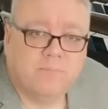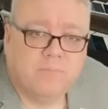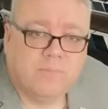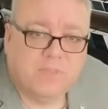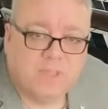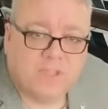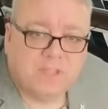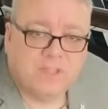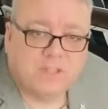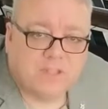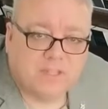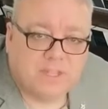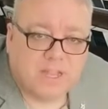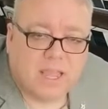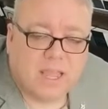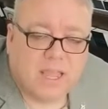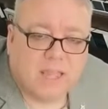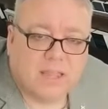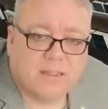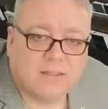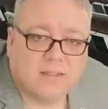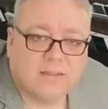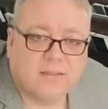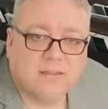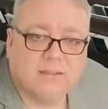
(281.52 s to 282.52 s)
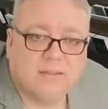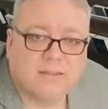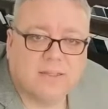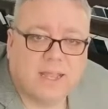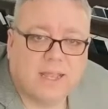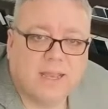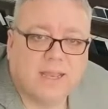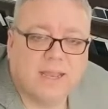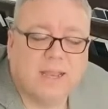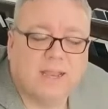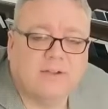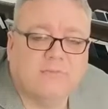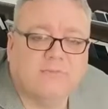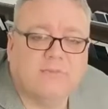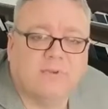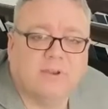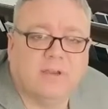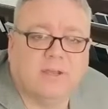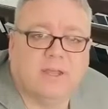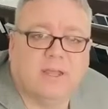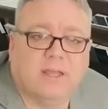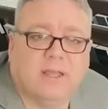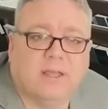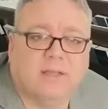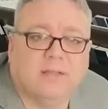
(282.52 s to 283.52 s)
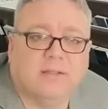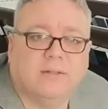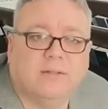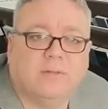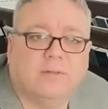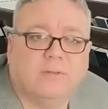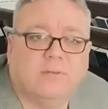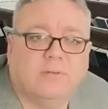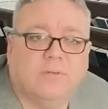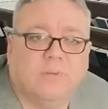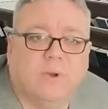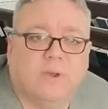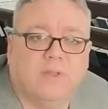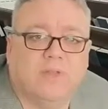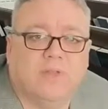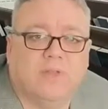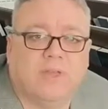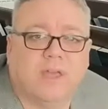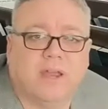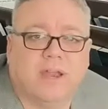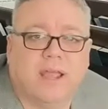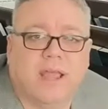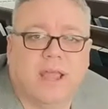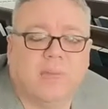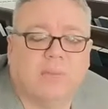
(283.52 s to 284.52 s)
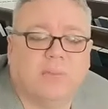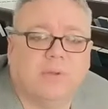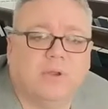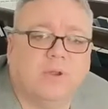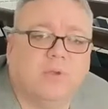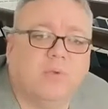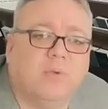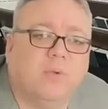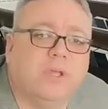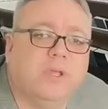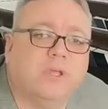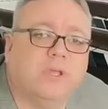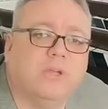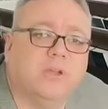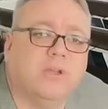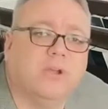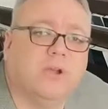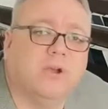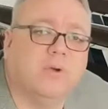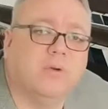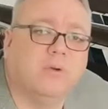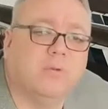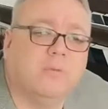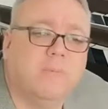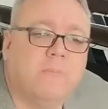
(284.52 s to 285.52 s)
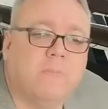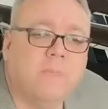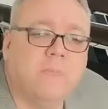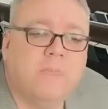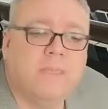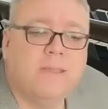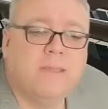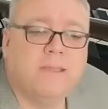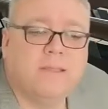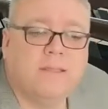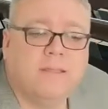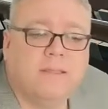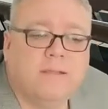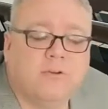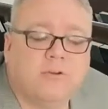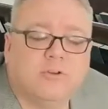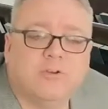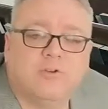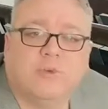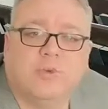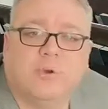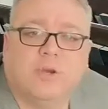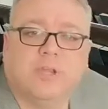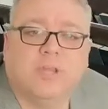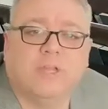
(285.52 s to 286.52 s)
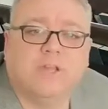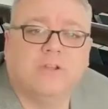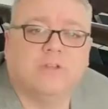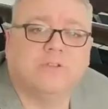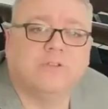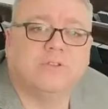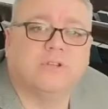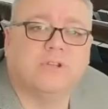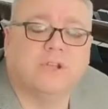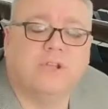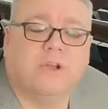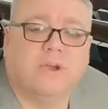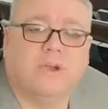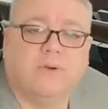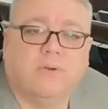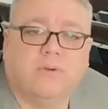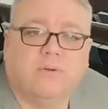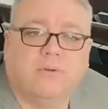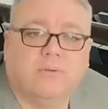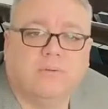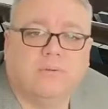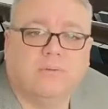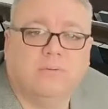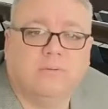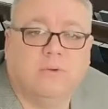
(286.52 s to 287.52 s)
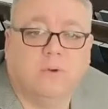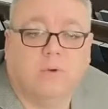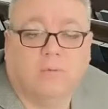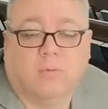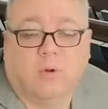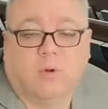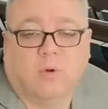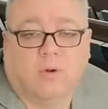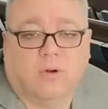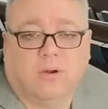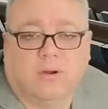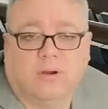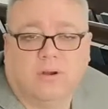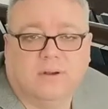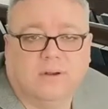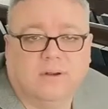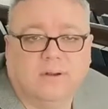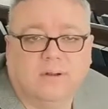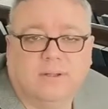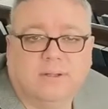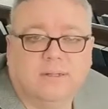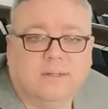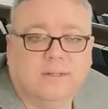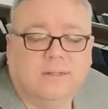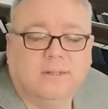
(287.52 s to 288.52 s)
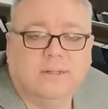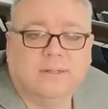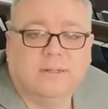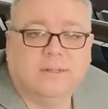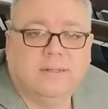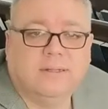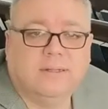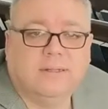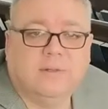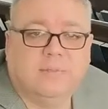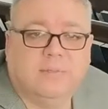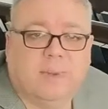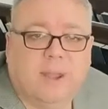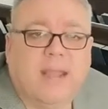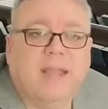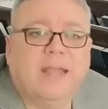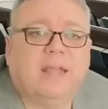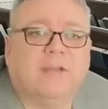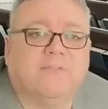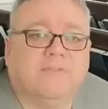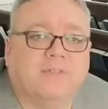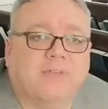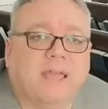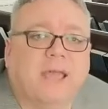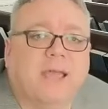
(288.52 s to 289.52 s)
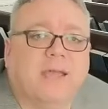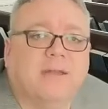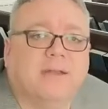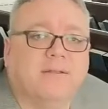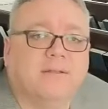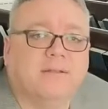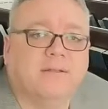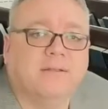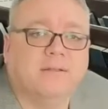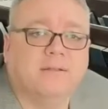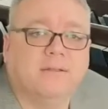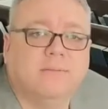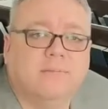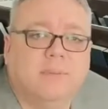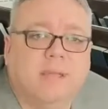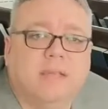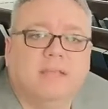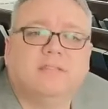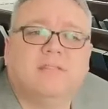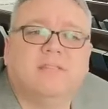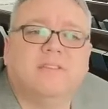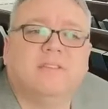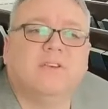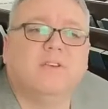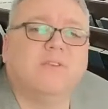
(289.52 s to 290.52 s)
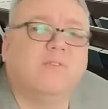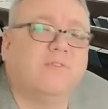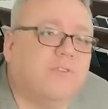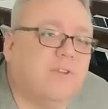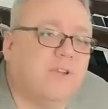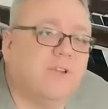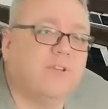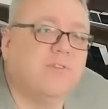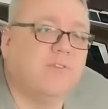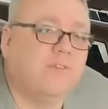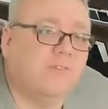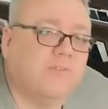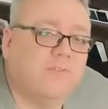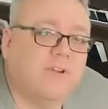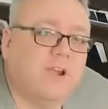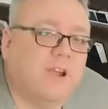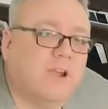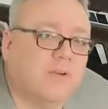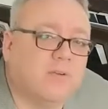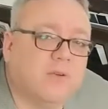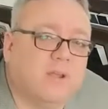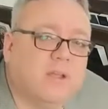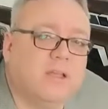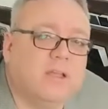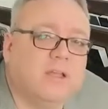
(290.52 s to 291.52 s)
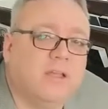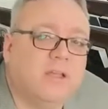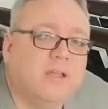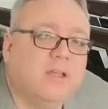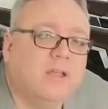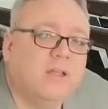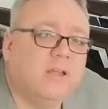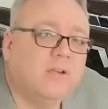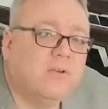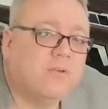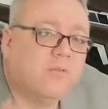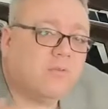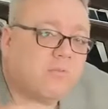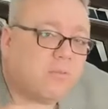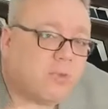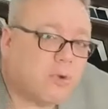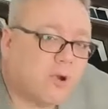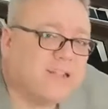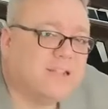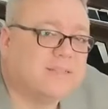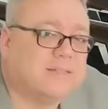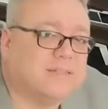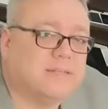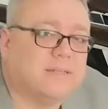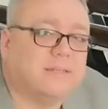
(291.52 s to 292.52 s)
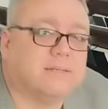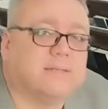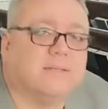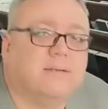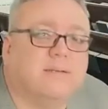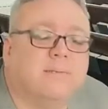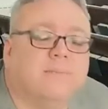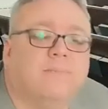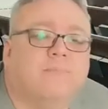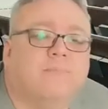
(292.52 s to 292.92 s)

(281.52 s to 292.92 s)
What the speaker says: this day and every day, whether that happened a week ago or 20 years ago or more. The pain of that may still feel very present,